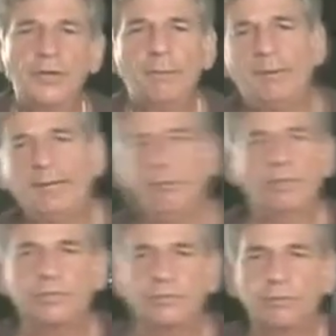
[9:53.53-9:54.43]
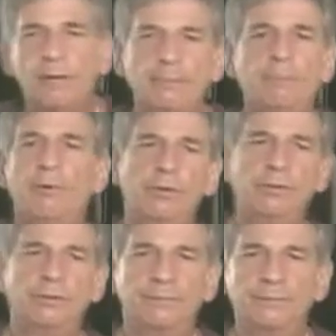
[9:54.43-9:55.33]
nobody would assume I'm a
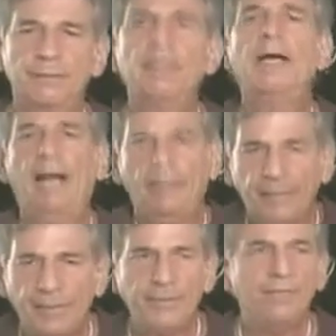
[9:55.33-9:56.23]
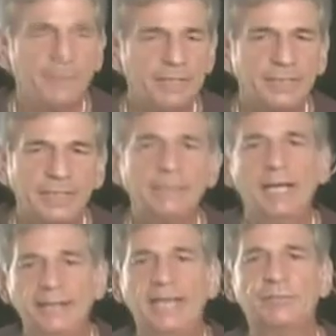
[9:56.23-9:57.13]
burglar. I'm here to visit,
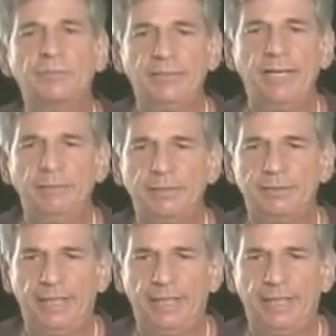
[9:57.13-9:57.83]
and that's what they would